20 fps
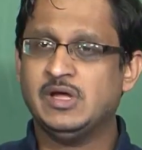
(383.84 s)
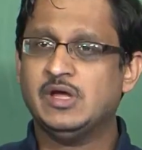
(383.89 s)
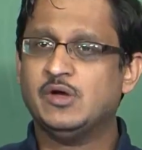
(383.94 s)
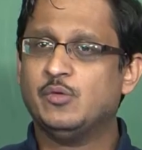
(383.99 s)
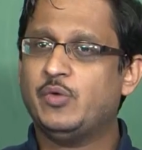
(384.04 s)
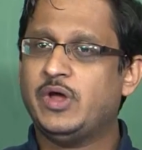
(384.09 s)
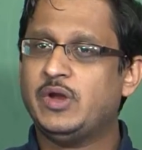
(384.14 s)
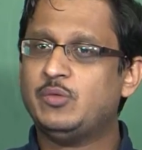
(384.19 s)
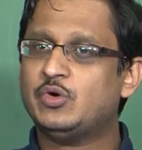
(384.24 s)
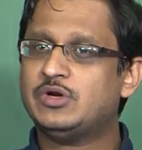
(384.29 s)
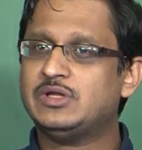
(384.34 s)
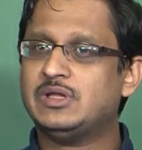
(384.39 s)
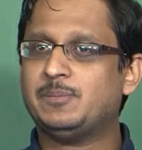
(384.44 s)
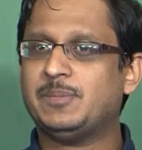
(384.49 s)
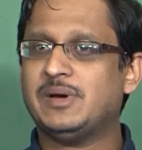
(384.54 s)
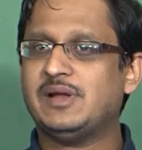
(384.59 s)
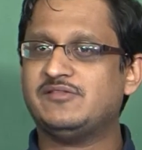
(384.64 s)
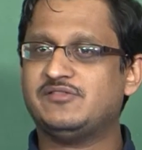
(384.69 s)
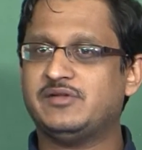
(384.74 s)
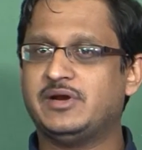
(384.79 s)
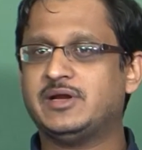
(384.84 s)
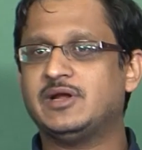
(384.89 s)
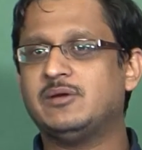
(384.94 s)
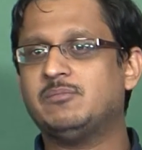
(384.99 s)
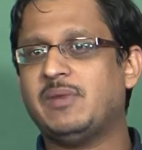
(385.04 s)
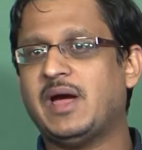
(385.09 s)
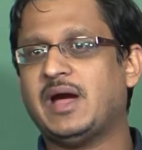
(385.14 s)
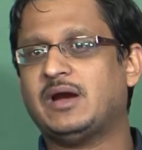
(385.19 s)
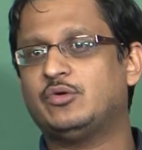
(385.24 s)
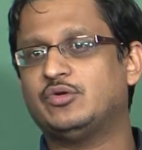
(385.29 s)
When would the pulse return
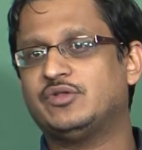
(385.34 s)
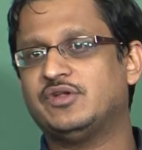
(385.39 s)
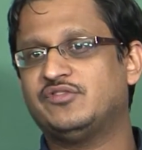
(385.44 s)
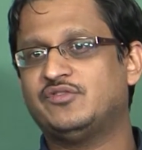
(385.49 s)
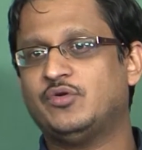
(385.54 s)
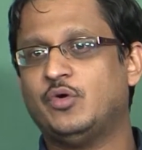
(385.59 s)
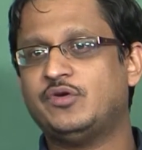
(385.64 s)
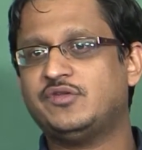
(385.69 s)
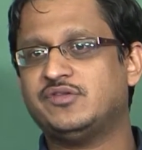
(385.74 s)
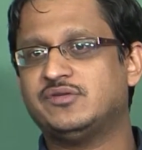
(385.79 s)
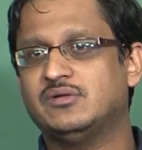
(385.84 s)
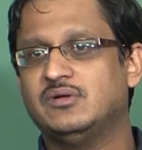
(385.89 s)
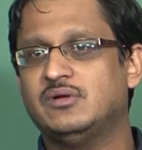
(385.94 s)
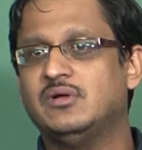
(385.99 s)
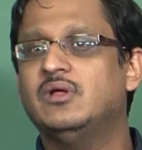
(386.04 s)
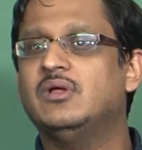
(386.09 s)
back to the source?